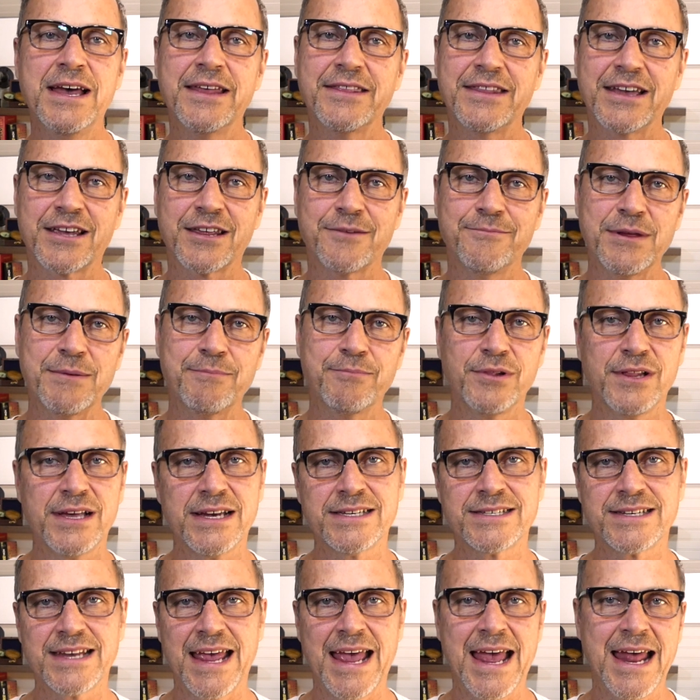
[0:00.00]
that can be
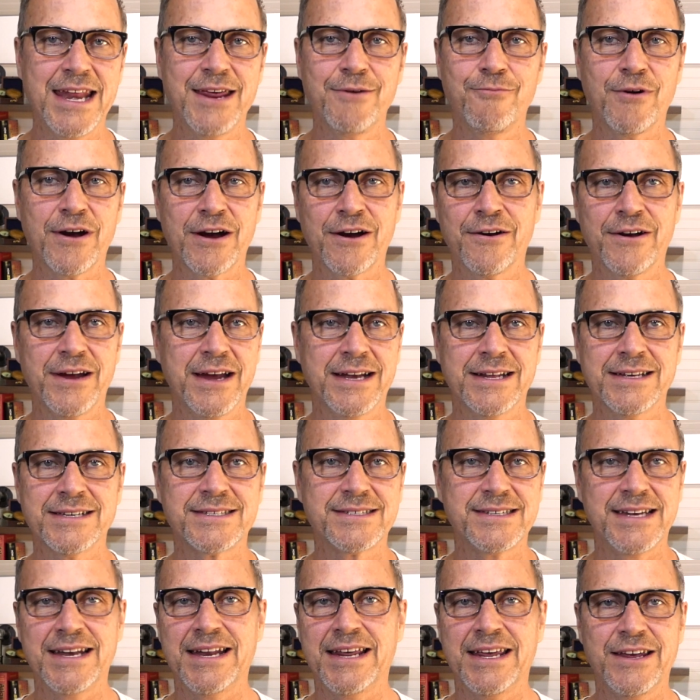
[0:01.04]
placed anywhere in a
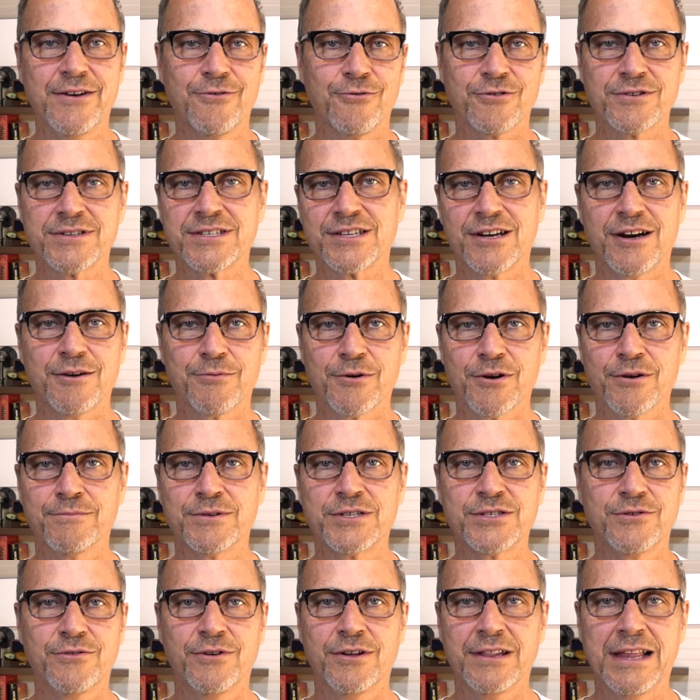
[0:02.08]
city or suburb
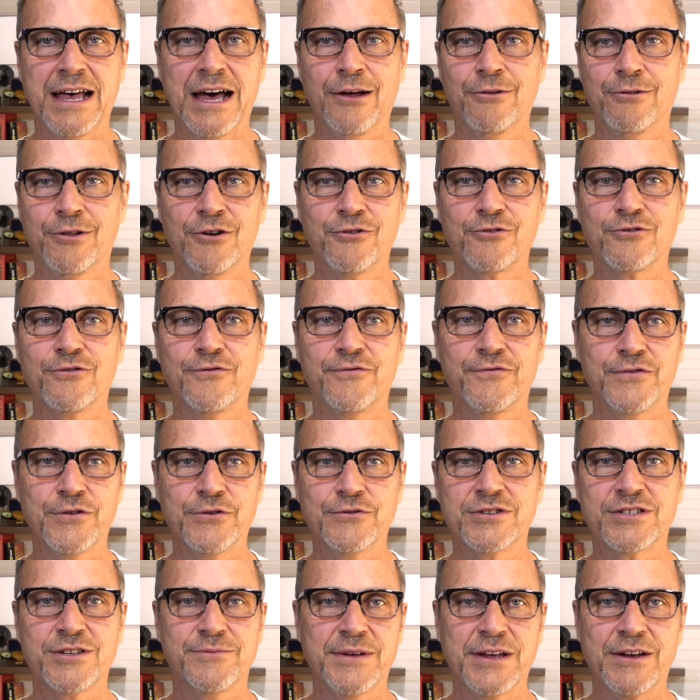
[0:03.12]
to allow local
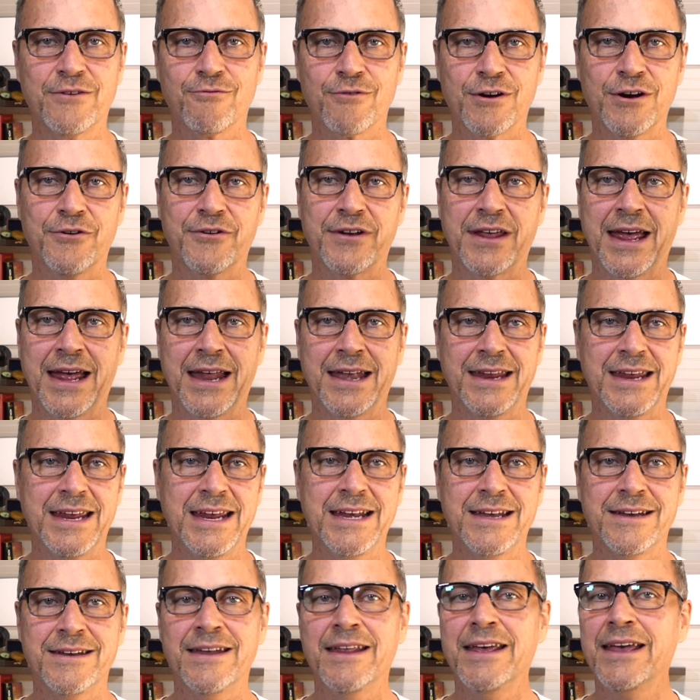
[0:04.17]
food to be grown and
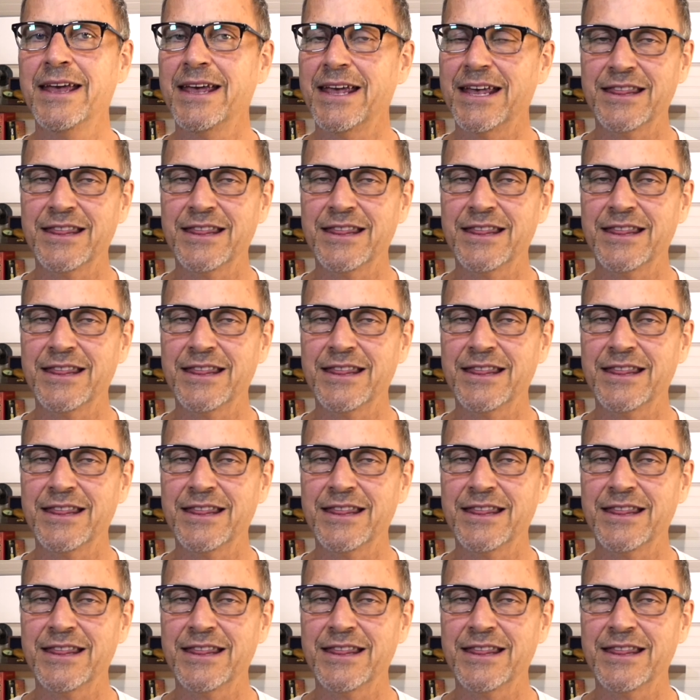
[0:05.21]
eaten